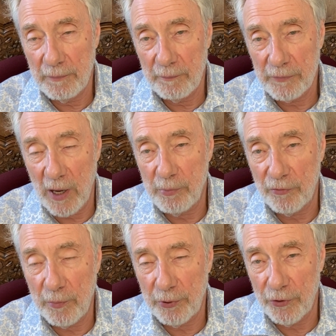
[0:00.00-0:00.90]
type of
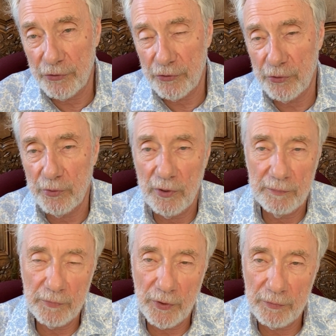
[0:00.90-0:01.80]
approach to a
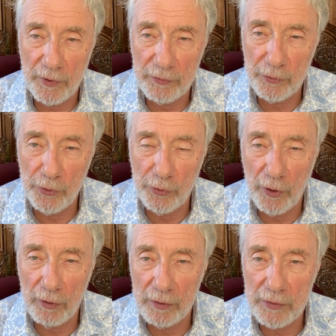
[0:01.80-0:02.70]

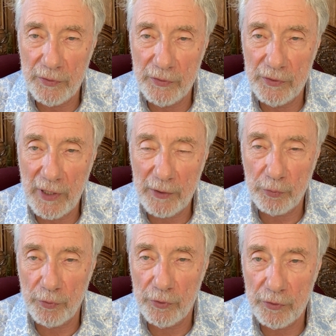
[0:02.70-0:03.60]
neural
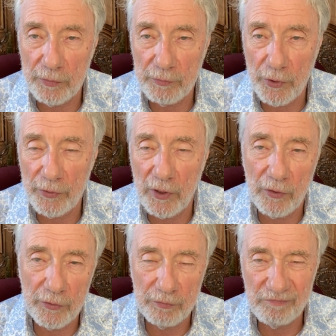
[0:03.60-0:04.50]
network,
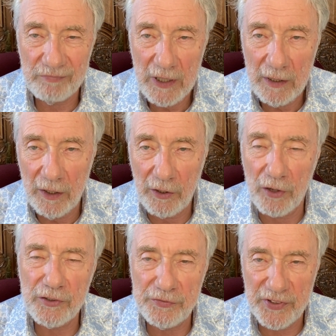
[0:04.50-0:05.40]
an
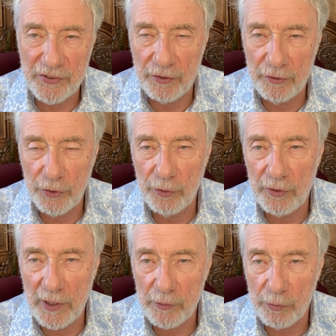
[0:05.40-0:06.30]
artificial neural
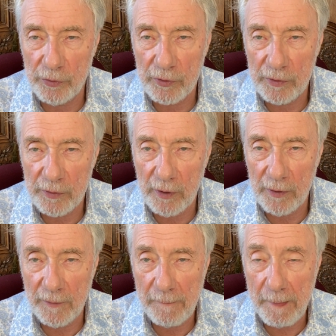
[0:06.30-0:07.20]
network.
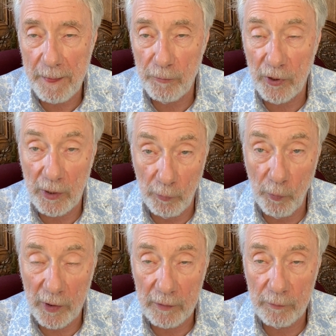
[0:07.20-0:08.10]

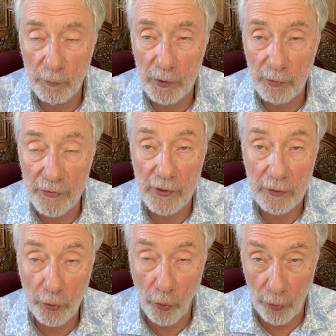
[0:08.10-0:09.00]
What was at
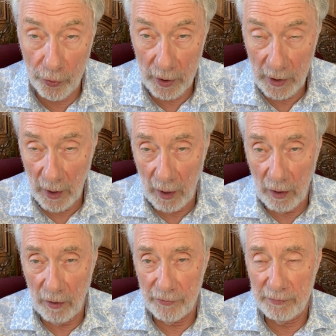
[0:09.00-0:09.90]
the core
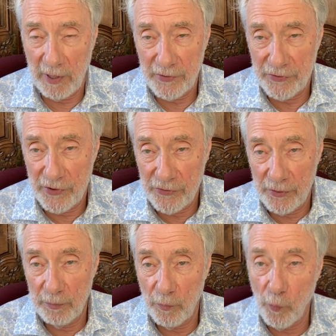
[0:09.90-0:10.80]
of my
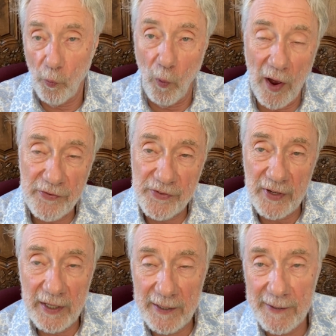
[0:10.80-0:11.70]
system was
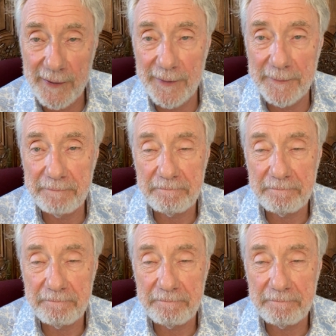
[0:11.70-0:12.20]
an